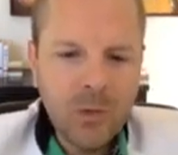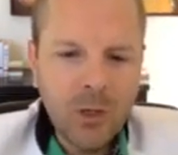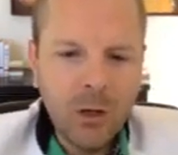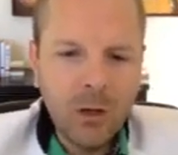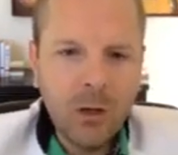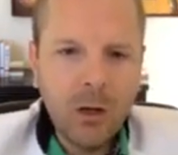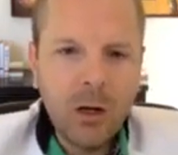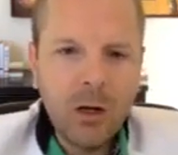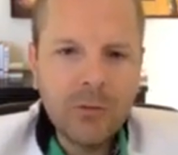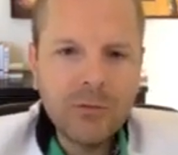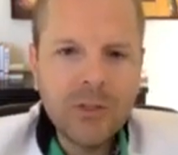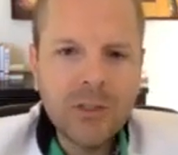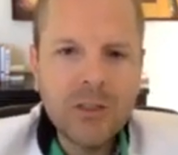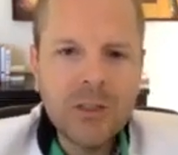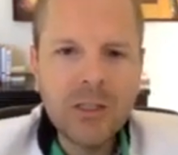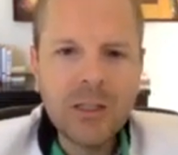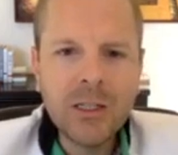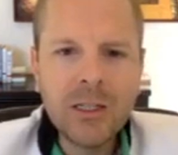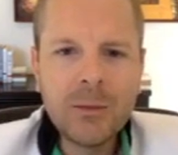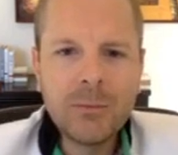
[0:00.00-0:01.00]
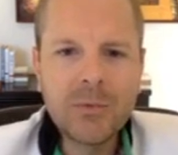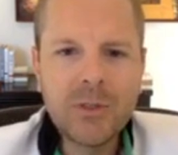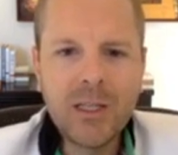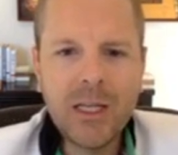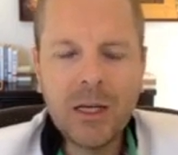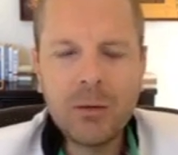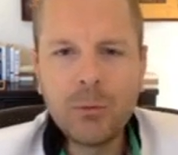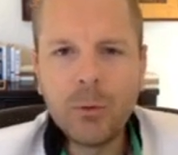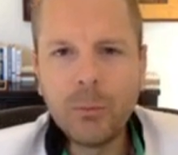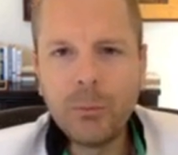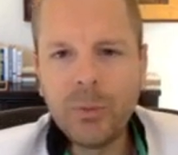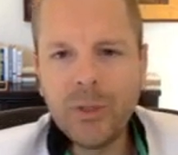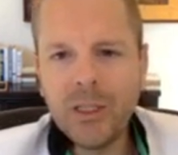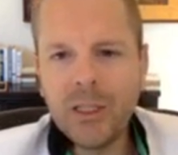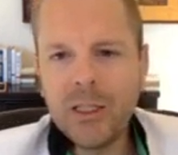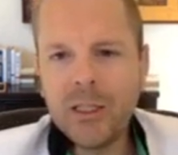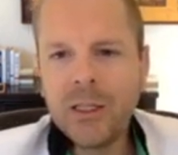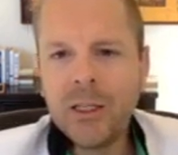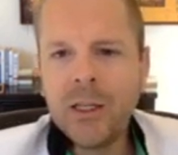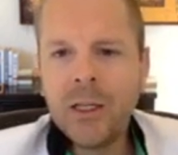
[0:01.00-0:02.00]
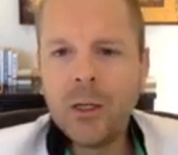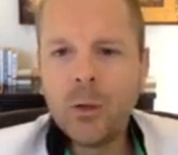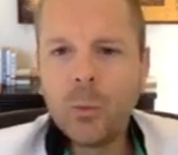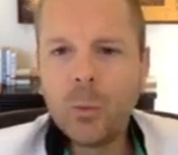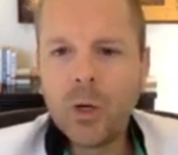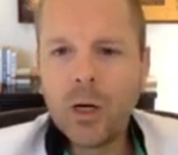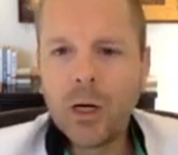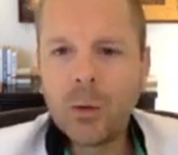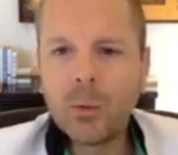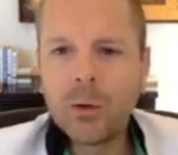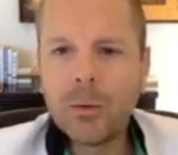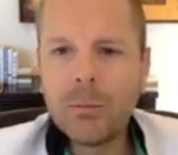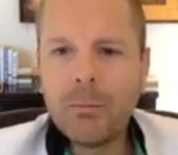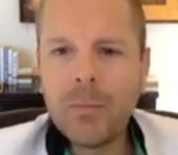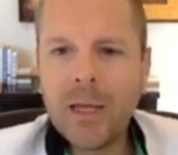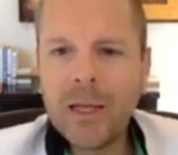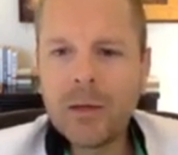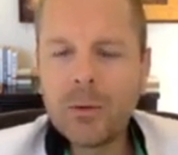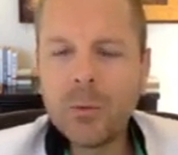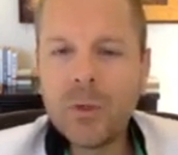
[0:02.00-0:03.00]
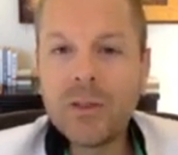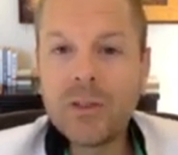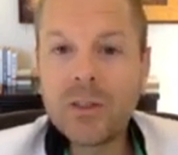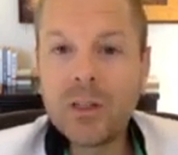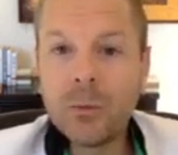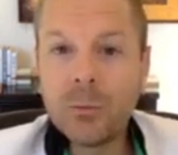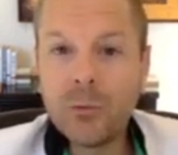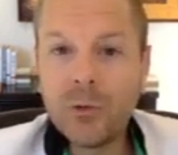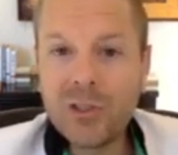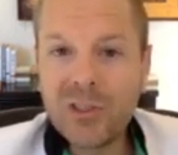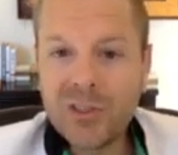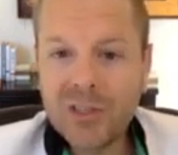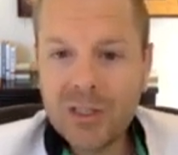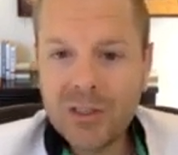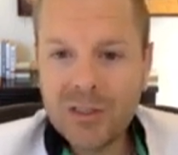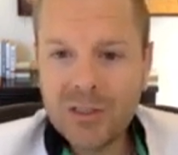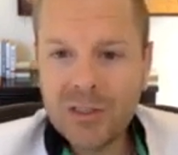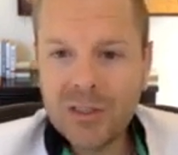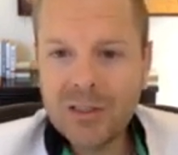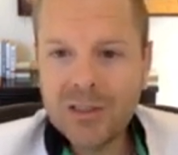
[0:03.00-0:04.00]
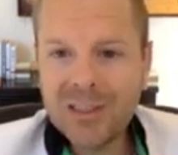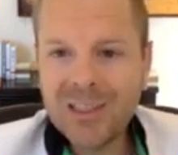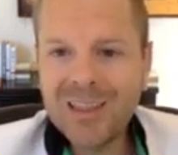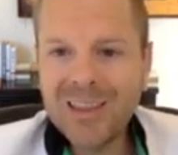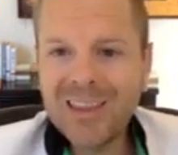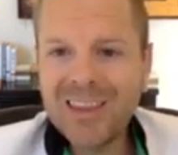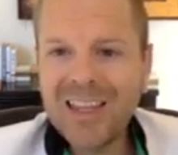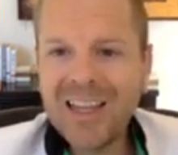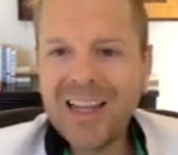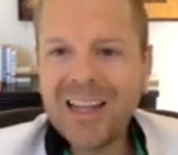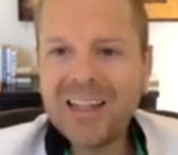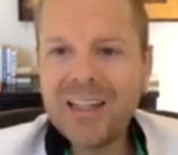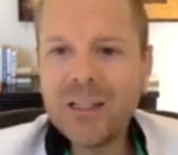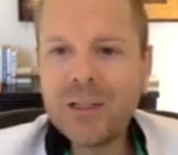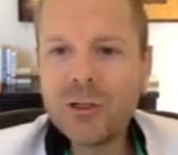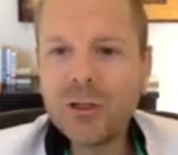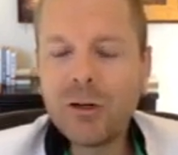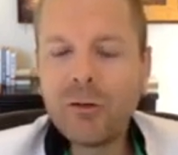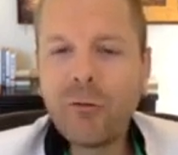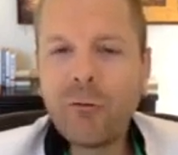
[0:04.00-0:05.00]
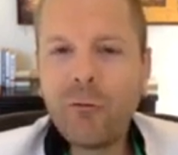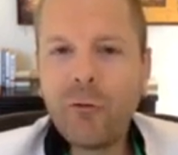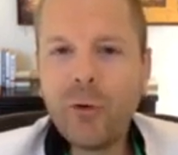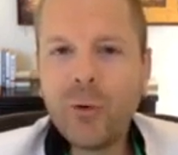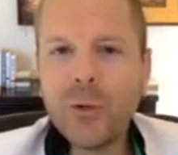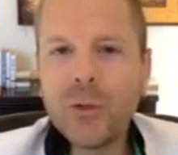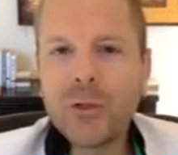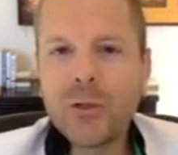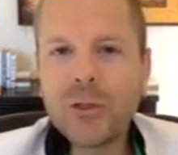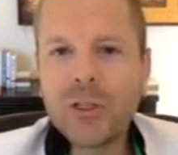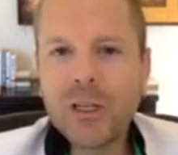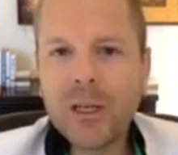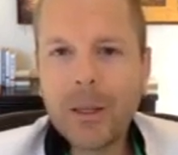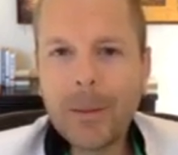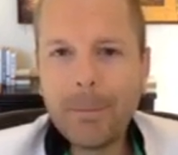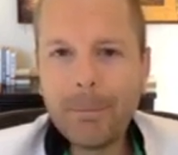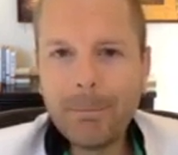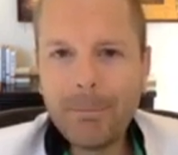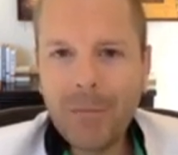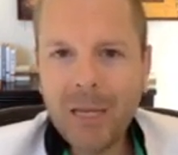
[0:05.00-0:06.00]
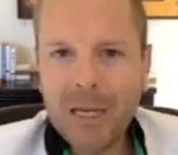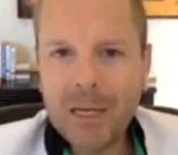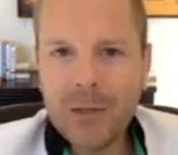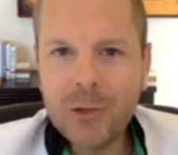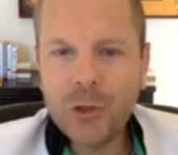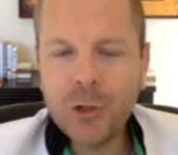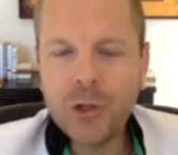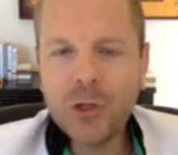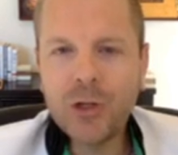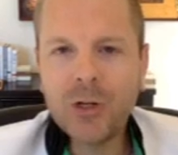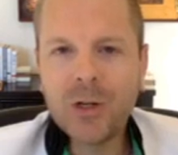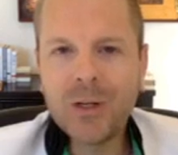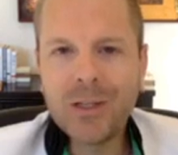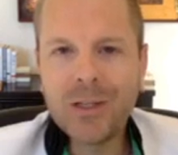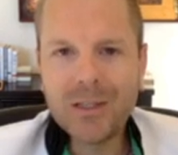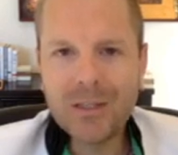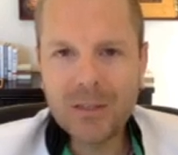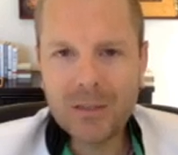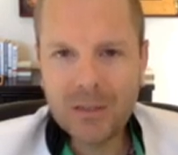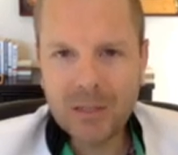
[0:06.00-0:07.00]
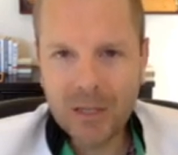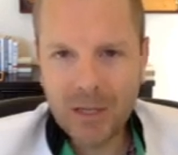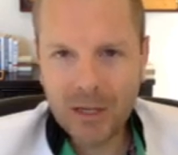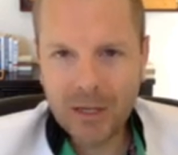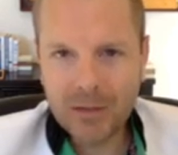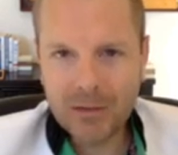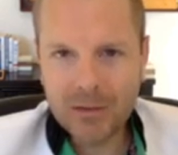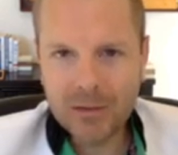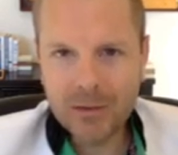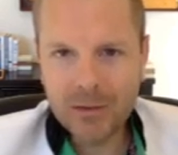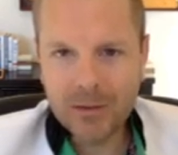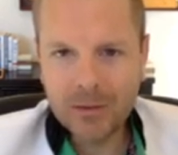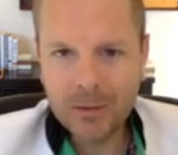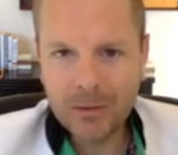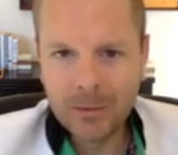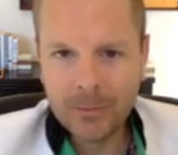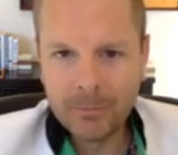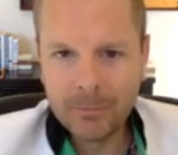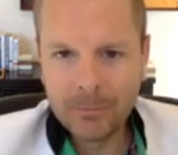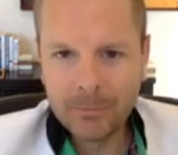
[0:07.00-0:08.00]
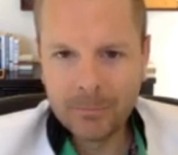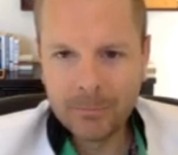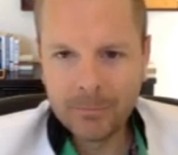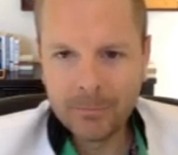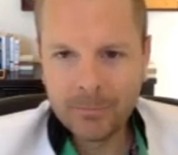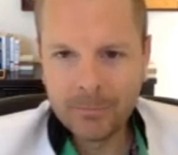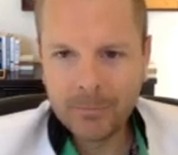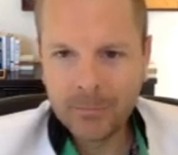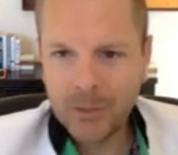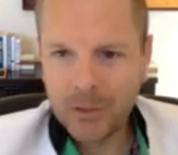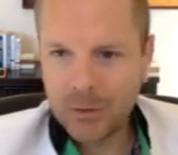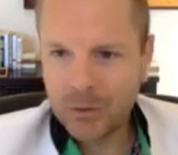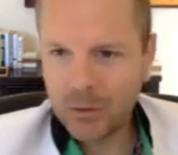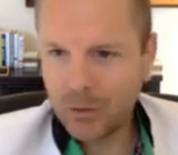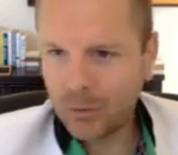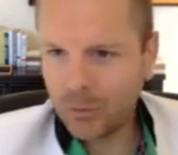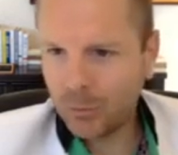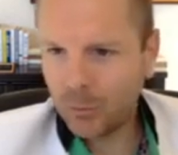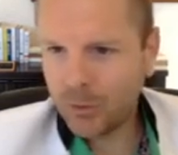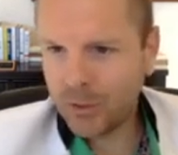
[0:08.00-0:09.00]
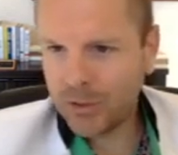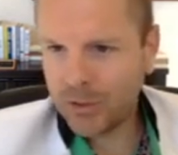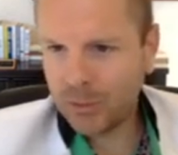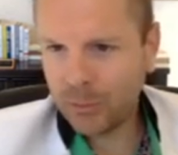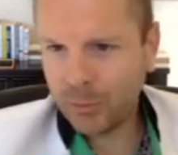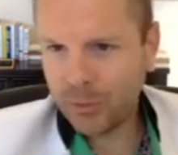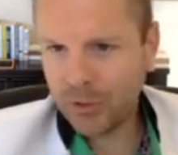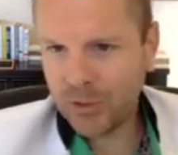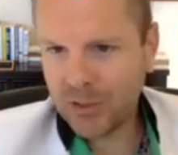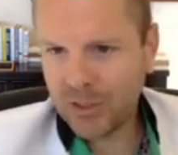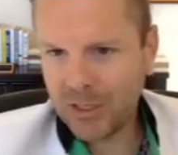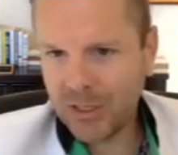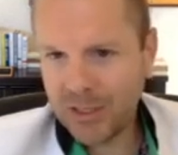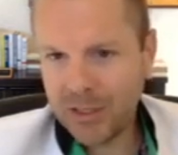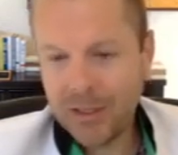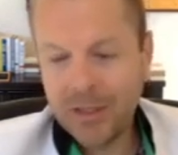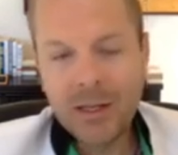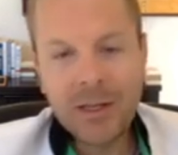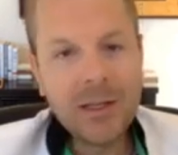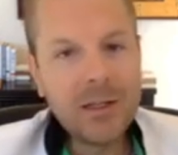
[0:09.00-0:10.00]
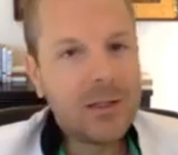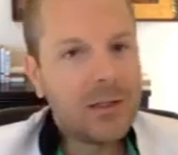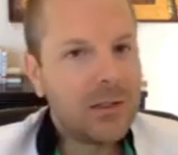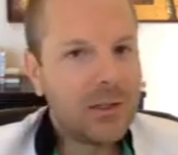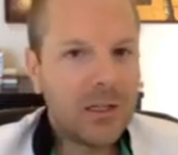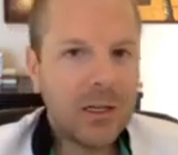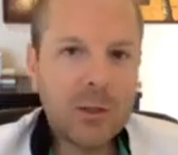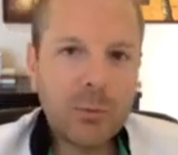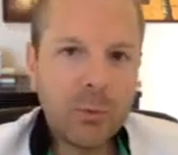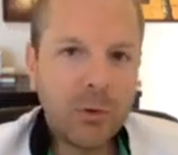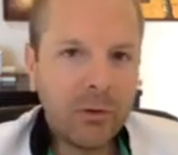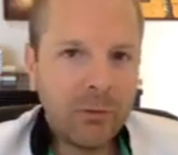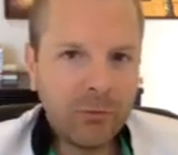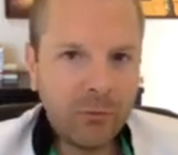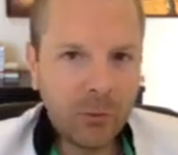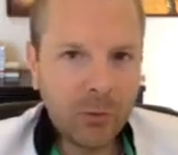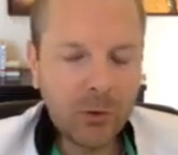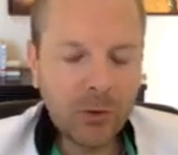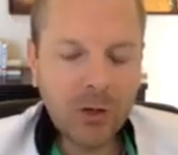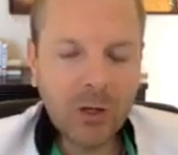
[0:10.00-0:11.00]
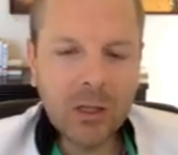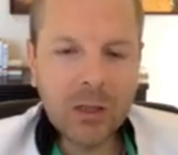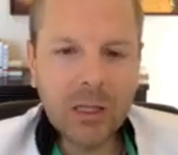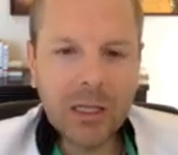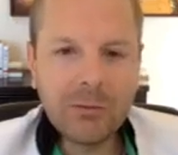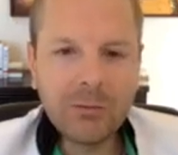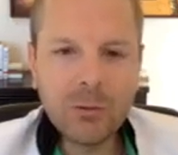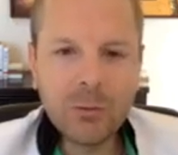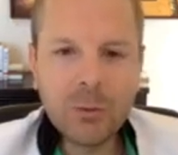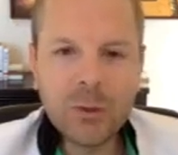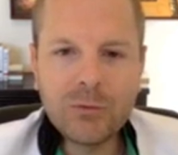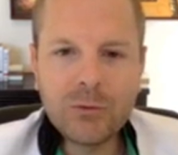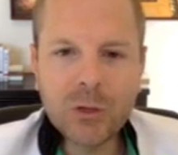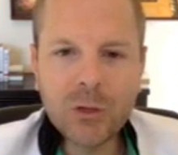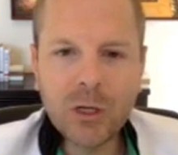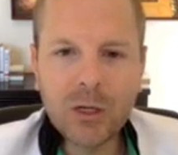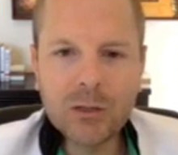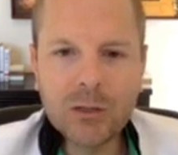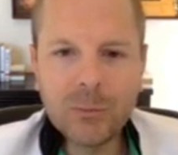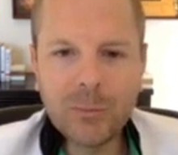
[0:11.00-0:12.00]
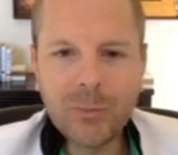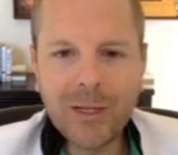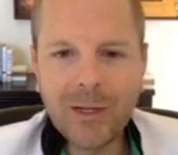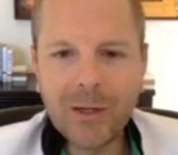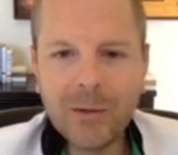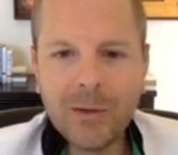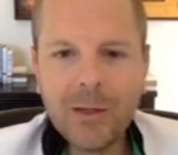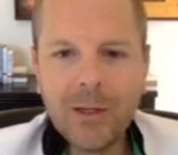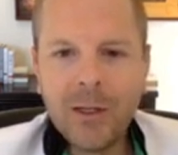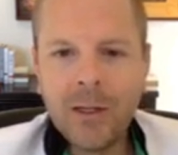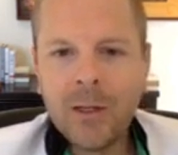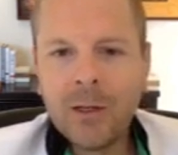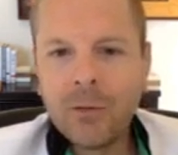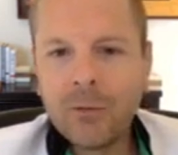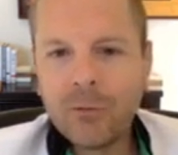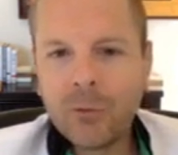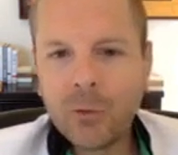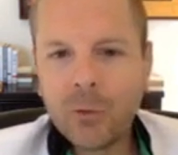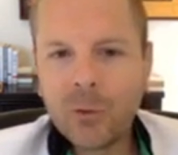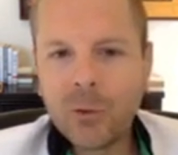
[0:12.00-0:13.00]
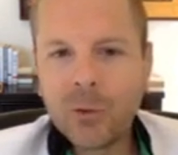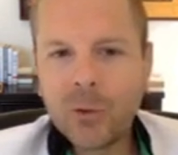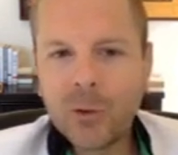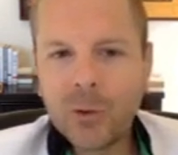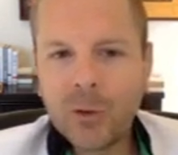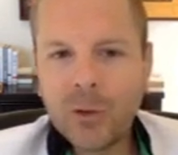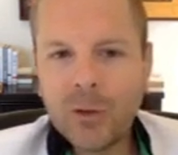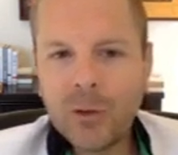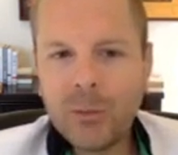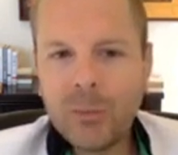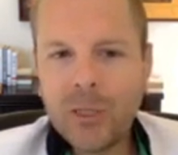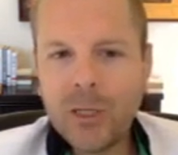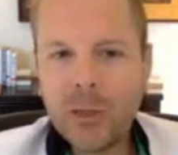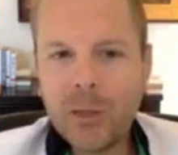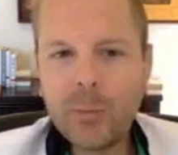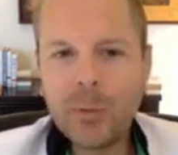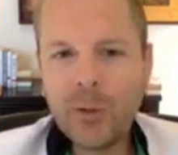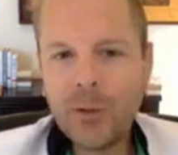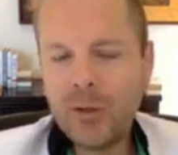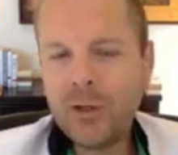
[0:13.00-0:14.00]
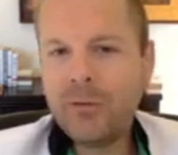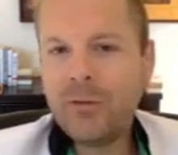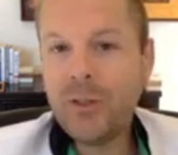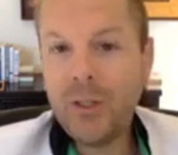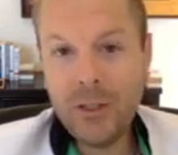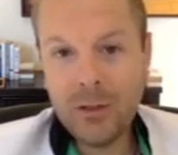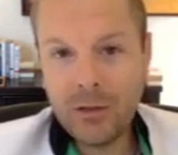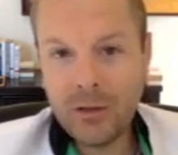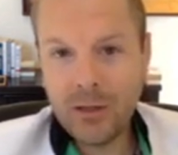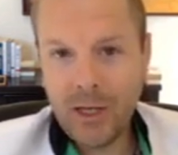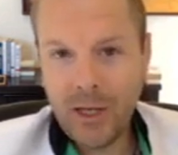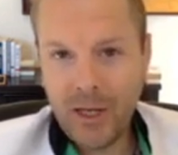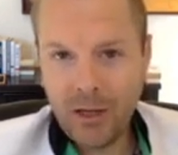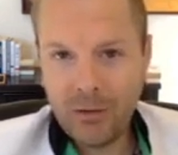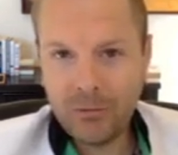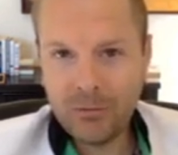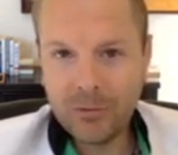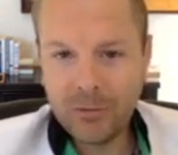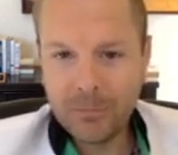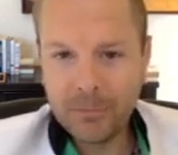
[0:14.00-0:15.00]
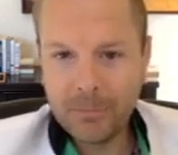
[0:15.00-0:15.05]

Oftentimes that will be where we're met with some resistance, and that is our first major test. So what does it put us at? 6.4, a level we've talked about for the better part of a year and a half.